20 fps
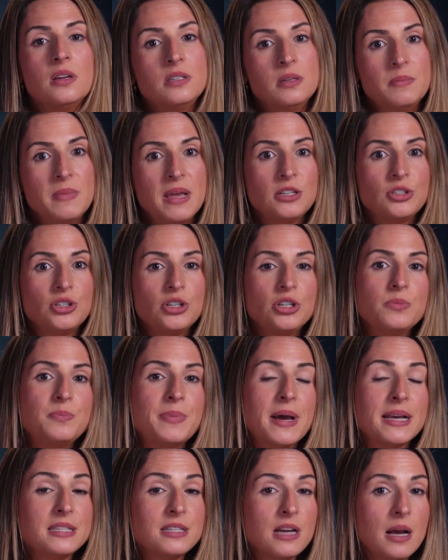To make sure you
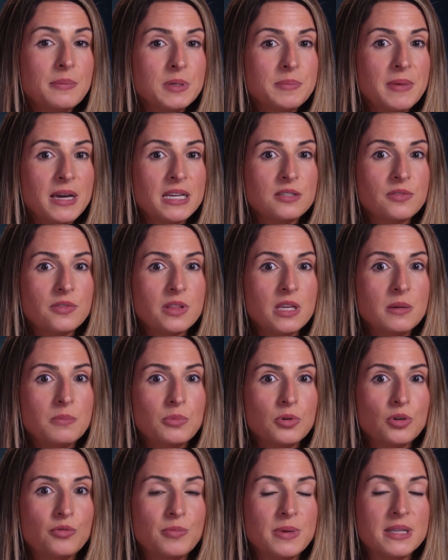best optimize for the
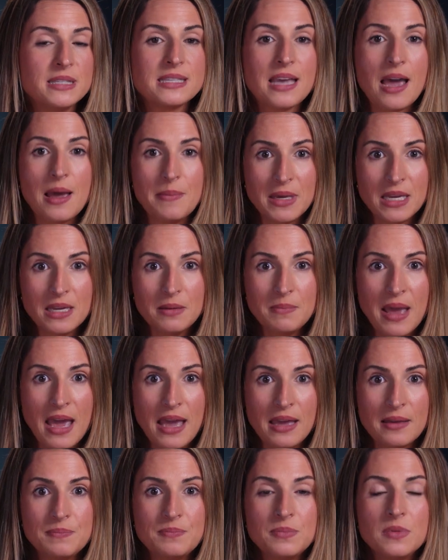improvements coming in
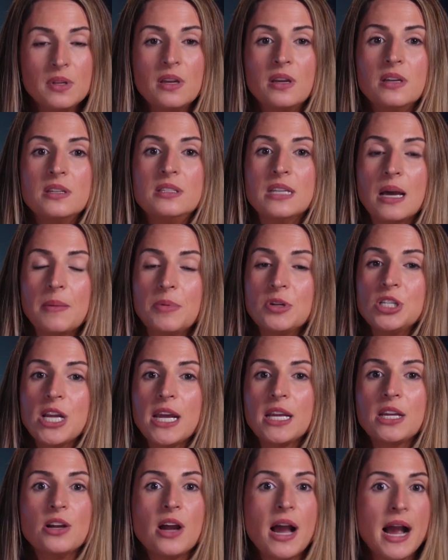May,
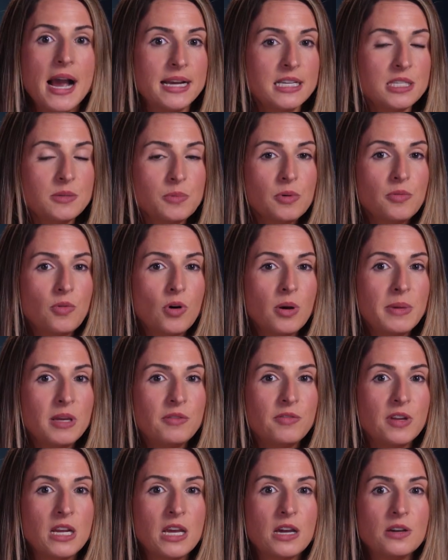double-check your highest-performing
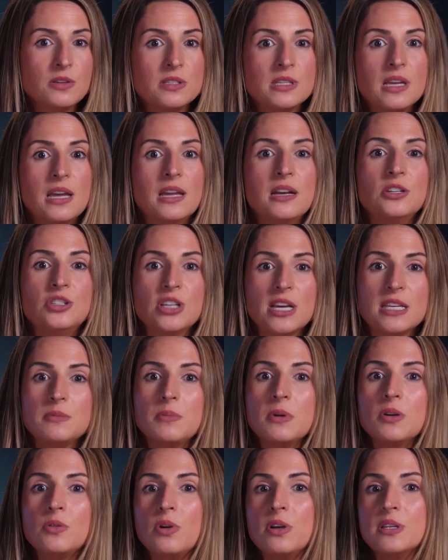videos and adjust
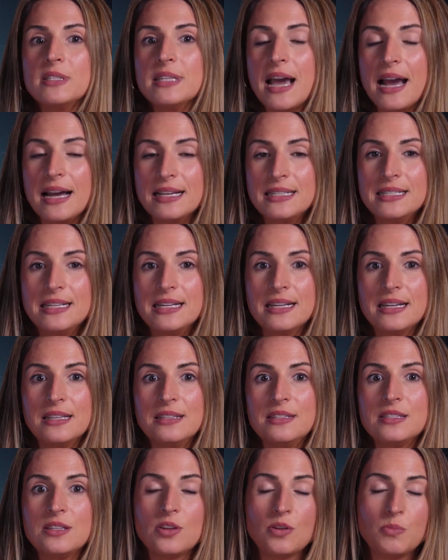mid-rolls as
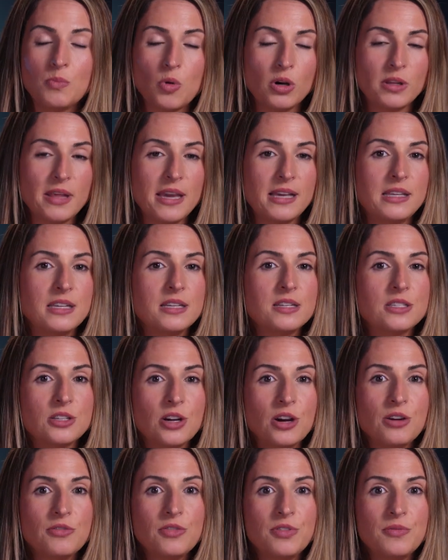needed so they're more likely to
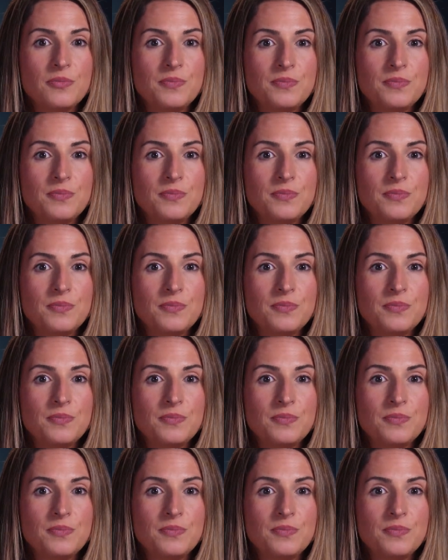serve.